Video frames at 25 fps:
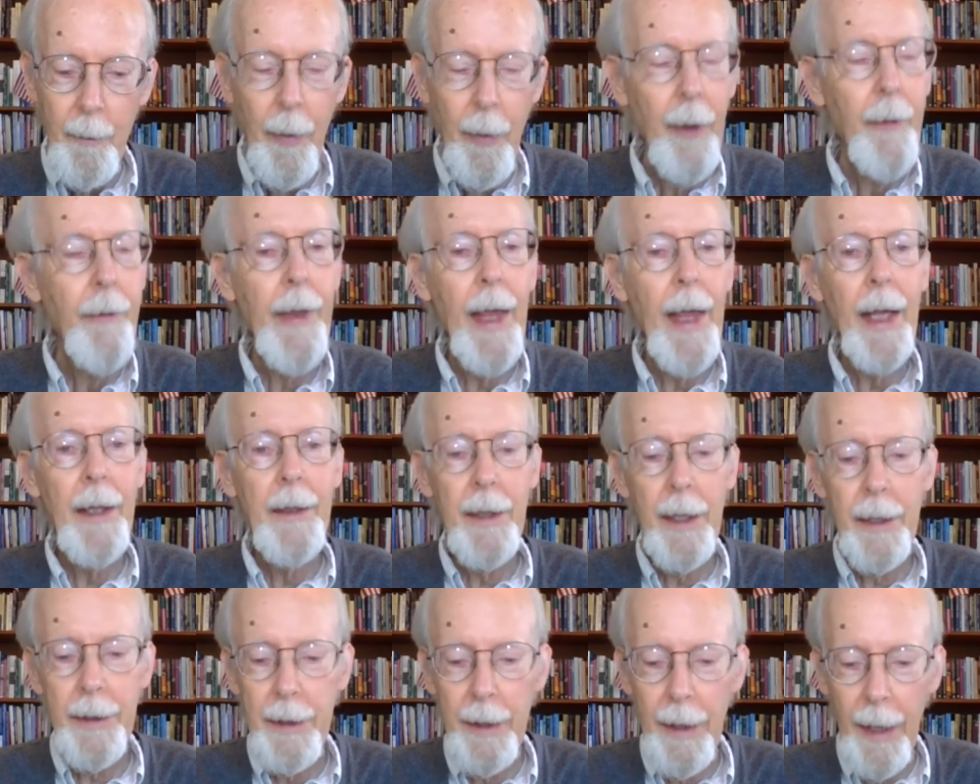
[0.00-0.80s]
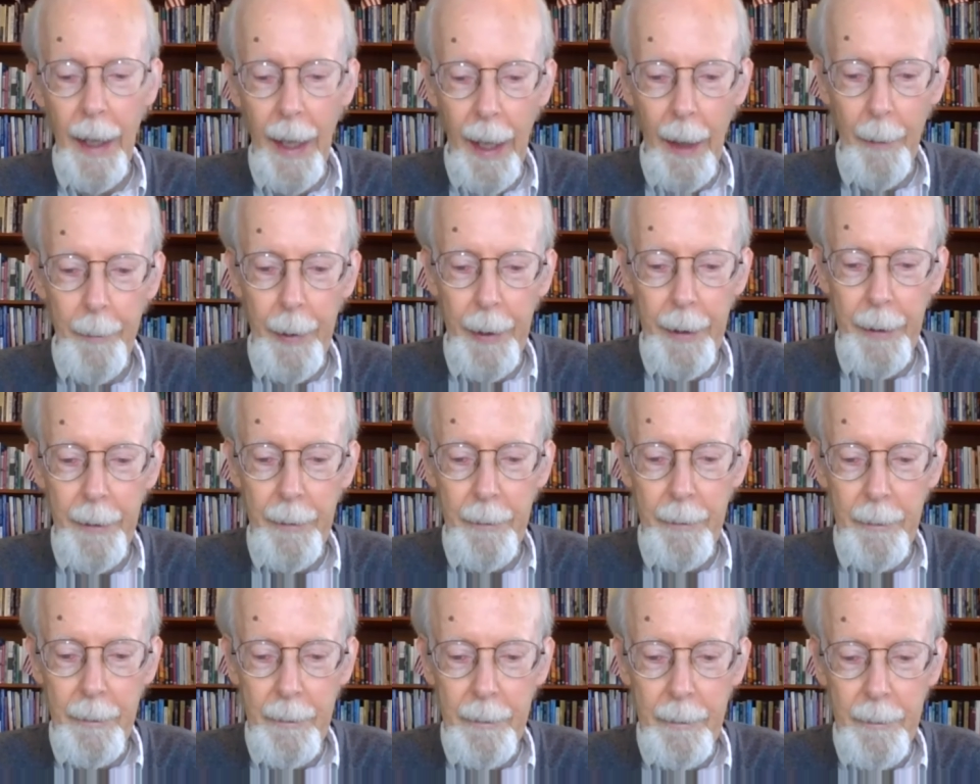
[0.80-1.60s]
But if that doesn't
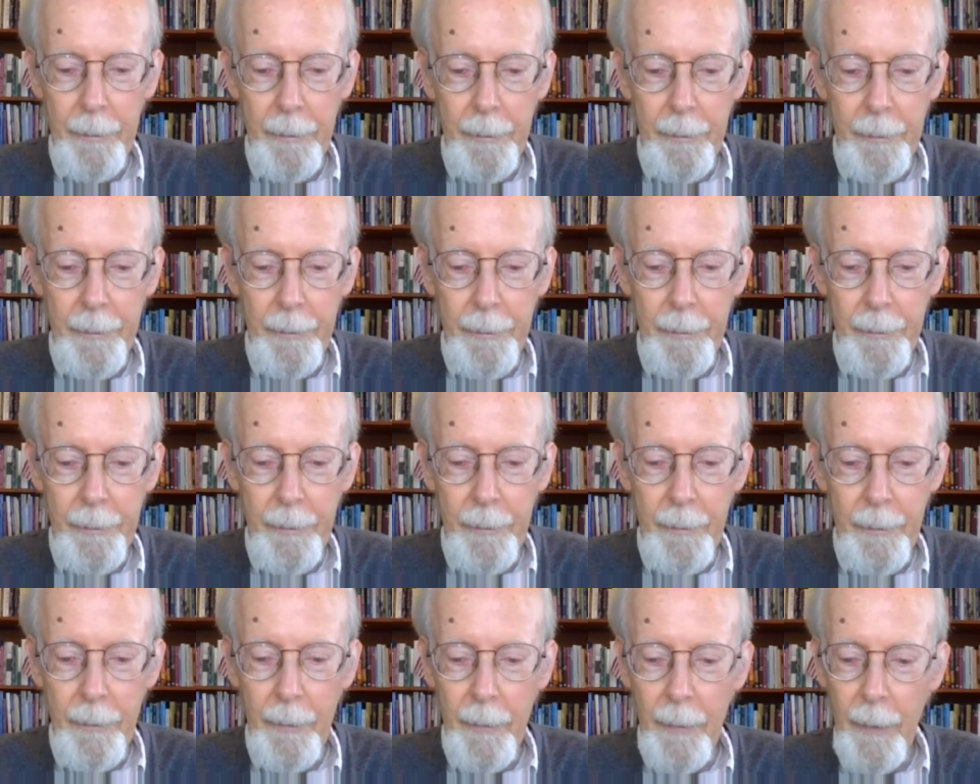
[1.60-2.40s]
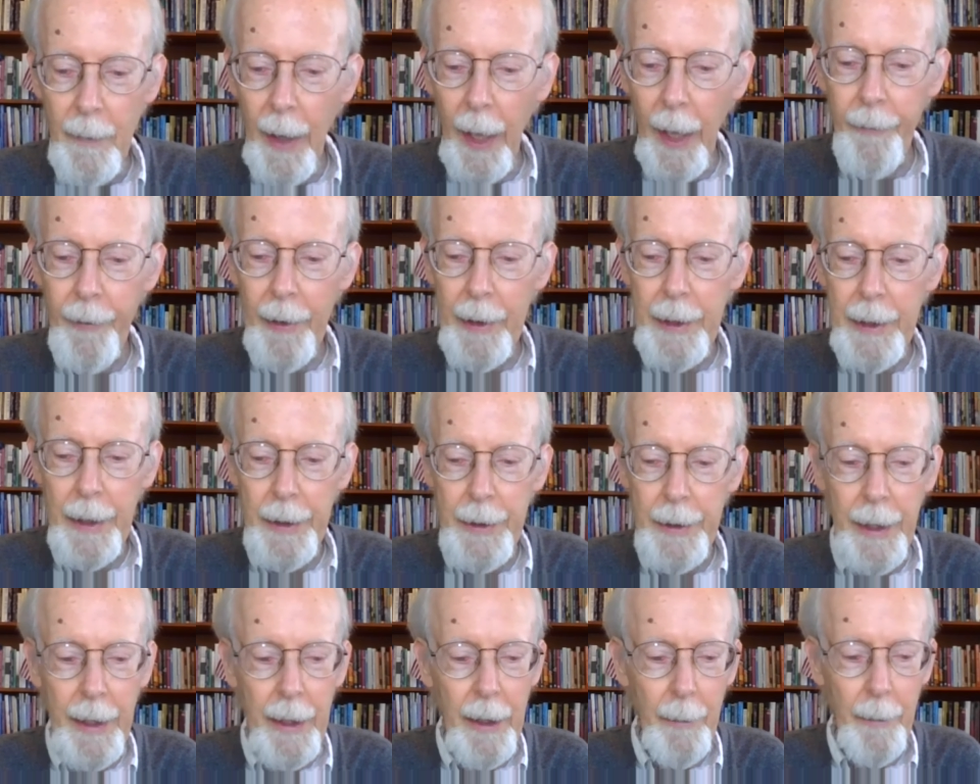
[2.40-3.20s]
happen, life as a
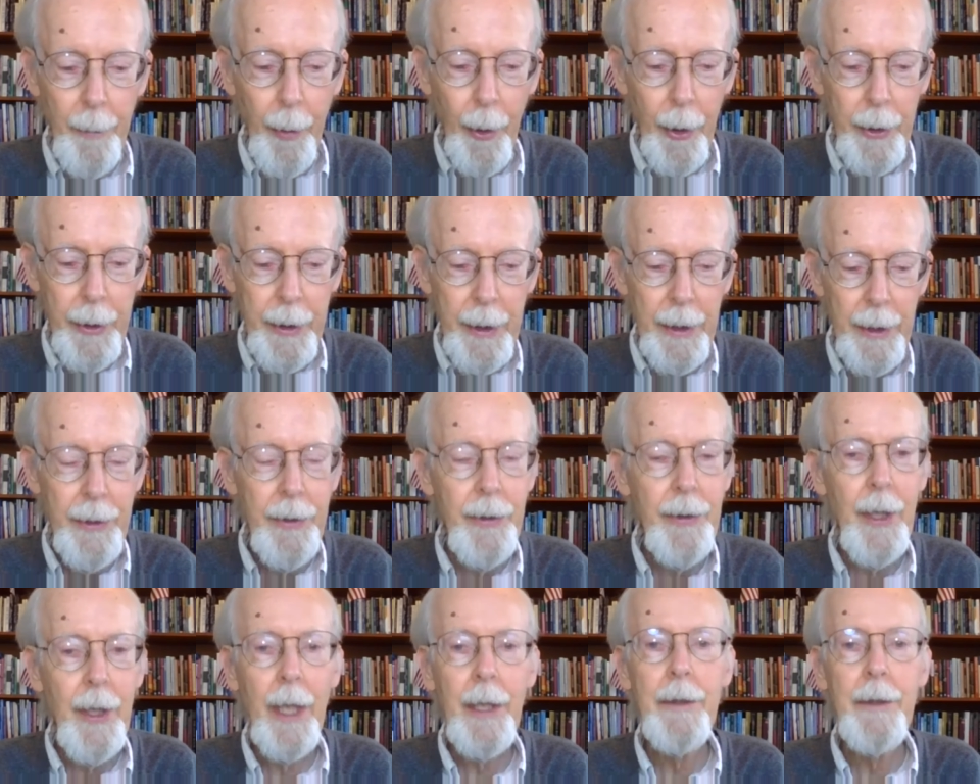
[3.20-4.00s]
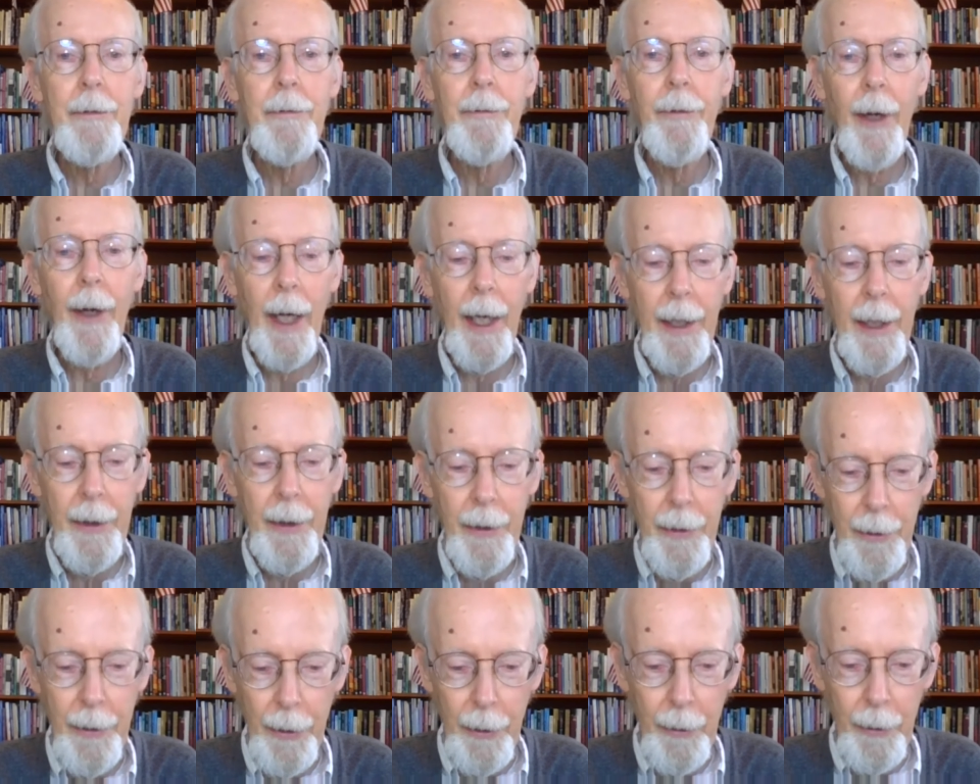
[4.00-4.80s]
single person is just
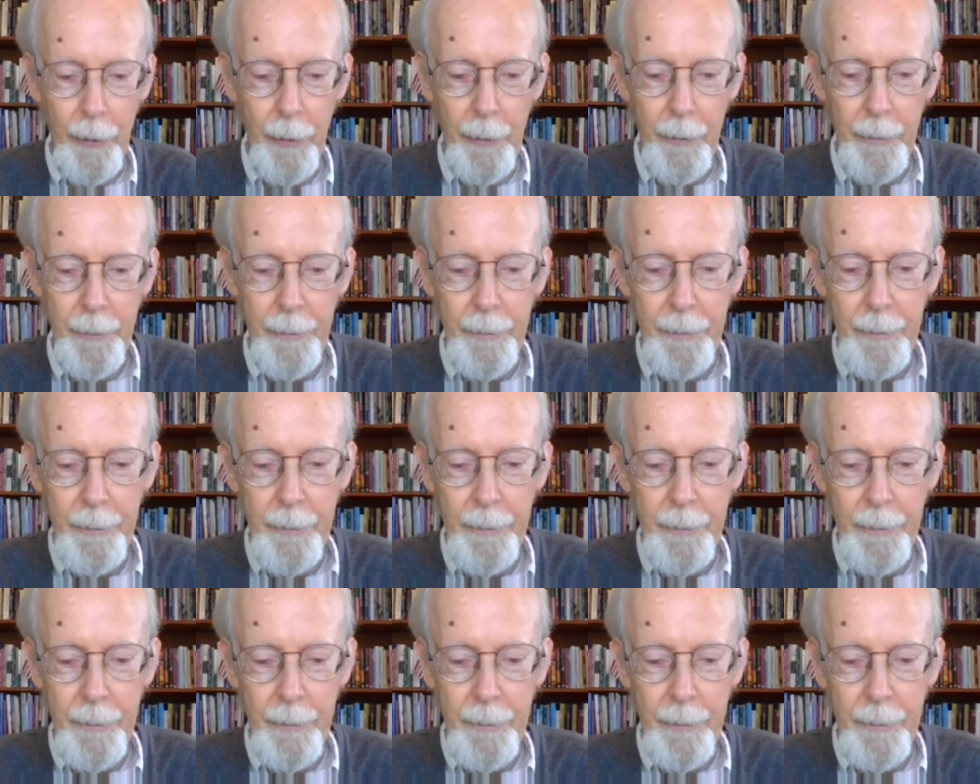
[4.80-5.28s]
fine too.